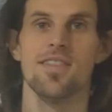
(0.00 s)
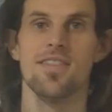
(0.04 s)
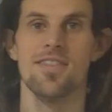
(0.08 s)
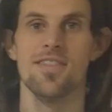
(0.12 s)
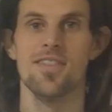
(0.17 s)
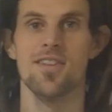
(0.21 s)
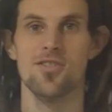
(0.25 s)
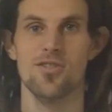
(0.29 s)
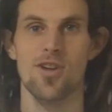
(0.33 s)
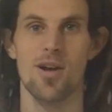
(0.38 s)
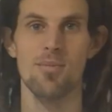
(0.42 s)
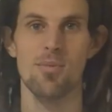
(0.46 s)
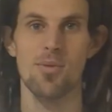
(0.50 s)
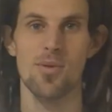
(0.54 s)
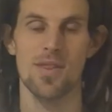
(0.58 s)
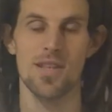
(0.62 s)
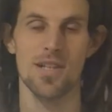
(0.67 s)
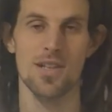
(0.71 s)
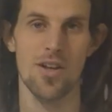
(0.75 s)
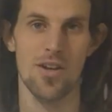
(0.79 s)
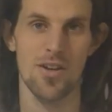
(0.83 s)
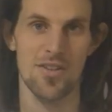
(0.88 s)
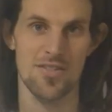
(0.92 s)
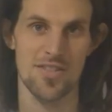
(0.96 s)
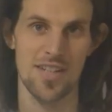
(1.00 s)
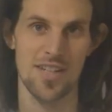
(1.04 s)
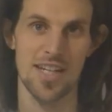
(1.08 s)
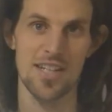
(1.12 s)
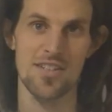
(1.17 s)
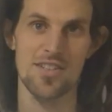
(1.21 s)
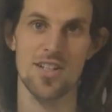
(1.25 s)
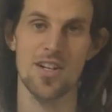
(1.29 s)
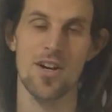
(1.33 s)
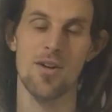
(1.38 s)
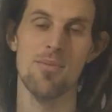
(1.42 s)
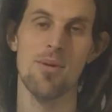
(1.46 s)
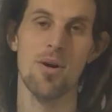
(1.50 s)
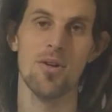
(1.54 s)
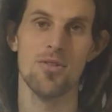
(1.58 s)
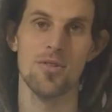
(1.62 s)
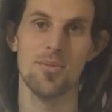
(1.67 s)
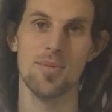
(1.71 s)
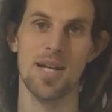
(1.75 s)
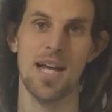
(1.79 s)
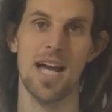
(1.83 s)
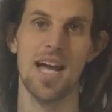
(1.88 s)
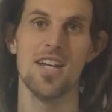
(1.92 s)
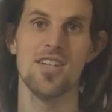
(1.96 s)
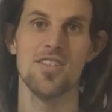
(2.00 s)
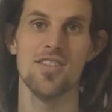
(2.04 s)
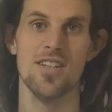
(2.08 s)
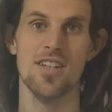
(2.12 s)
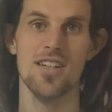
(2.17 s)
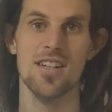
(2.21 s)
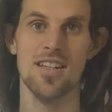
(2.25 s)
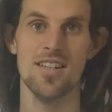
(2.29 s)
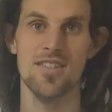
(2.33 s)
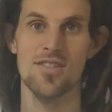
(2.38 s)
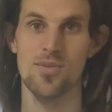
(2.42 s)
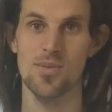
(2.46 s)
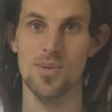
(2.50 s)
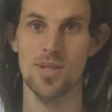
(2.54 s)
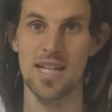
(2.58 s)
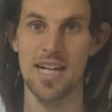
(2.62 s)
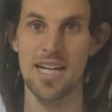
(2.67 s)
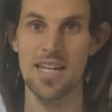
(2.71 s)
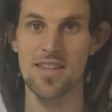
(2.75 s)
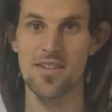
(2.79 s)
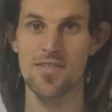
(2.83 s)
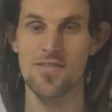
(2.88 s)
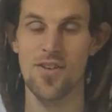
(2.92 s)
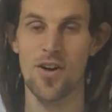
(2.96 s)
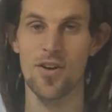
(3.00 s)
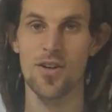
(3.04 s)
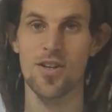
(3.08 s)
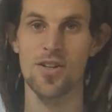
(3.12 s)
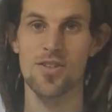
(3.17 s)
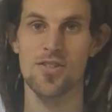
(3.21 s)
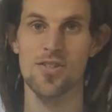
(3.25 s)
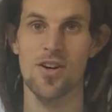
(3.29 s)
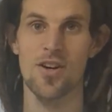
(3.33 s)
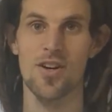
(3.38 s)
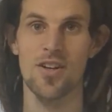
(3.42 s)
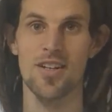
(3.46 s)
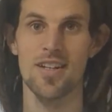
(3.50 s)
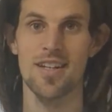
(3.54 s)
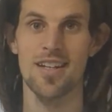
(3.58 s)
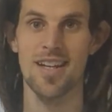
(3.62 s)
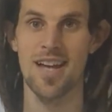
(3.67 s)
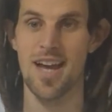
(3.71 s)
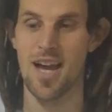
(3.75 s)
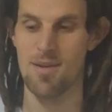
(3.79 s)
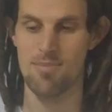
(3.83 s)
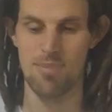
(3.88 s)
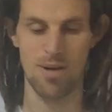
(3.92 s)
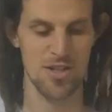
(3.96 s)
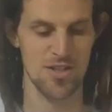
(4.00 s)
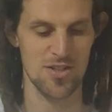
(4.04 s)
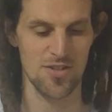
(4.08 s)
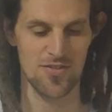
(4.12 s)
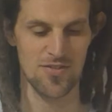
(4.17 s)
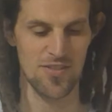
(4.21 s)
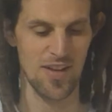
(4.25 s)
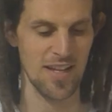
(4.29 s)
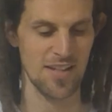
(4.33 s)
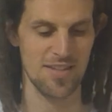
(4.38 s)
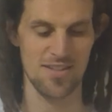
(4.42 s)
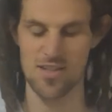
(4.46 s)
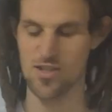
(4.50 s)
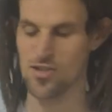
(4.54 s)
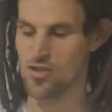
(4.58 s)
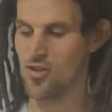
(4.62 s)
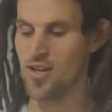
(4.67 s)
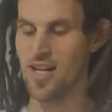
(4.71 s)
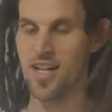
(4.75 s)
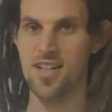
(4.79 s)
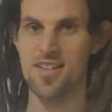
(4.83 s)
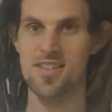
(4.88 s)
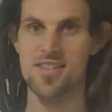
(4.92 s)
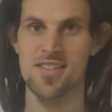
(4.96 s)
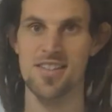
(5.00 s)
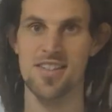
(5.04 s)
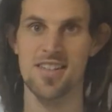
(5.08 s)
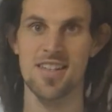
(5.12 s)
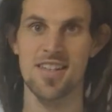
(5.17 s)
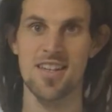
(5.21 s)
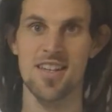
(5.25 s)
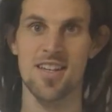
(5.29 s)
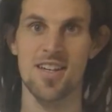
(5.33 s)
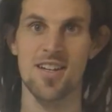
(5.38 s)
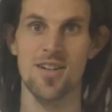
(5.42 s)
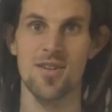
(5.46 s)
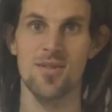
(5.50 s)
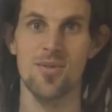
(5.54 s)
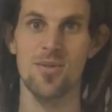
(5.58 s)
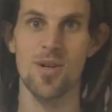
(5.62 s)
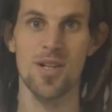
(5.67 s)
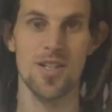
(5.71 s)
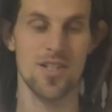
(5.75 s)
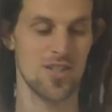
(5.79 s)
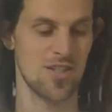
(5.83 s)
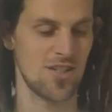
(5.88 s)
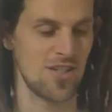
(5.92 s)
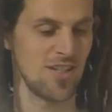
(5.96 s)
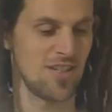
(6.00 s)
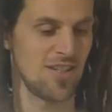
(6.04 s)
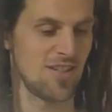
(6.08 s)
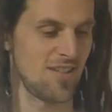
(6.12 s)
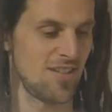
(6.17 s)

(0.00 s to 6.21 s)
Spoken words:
The trouble with a lot of teaching on multiplication is it will either focus on a bunch of fancy tricks, which,